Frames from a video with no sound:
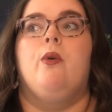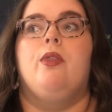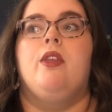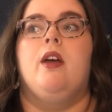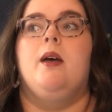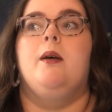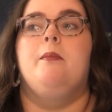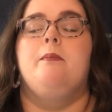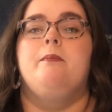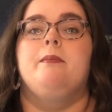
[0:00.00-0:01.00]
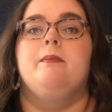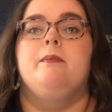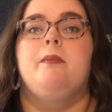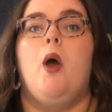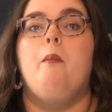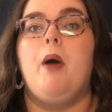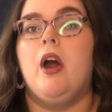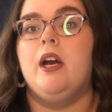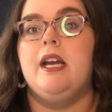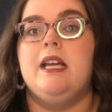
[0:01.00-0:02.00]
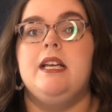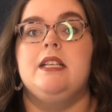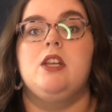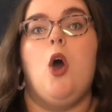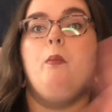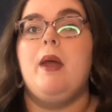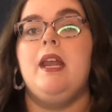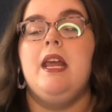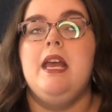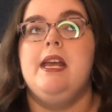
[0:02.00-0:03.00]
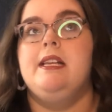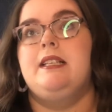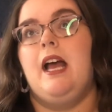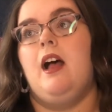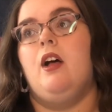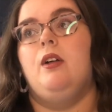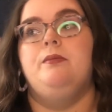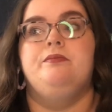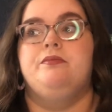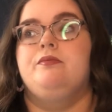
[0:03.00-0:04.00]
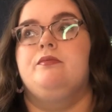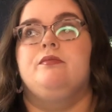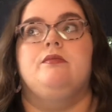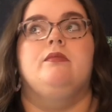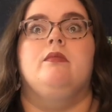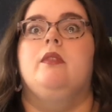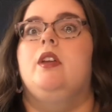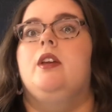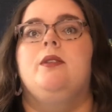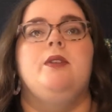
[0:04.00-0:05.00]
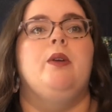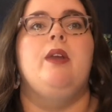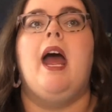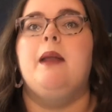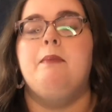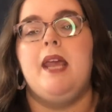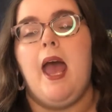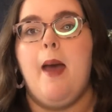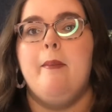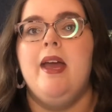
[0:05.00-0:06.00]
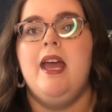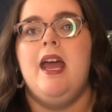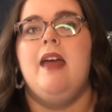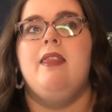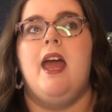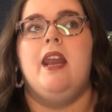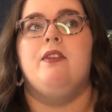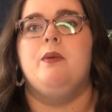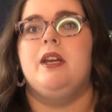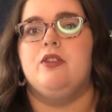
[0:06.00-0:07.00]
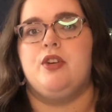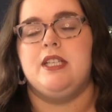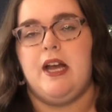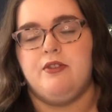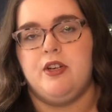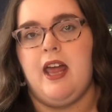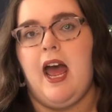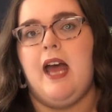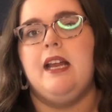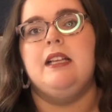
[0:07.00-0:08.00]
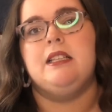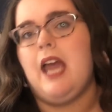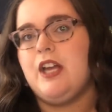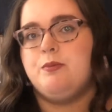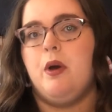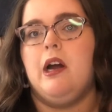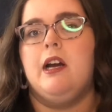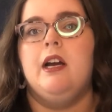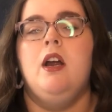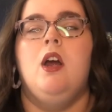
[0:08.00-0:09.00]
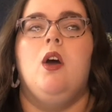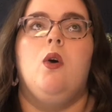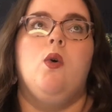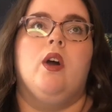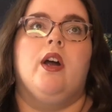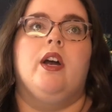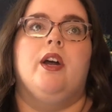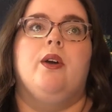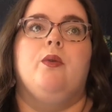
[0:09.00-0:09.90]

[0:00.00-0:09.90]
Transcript: The bar is open until 9 p.m. and then if you want to get drinks after that, it's cash bar or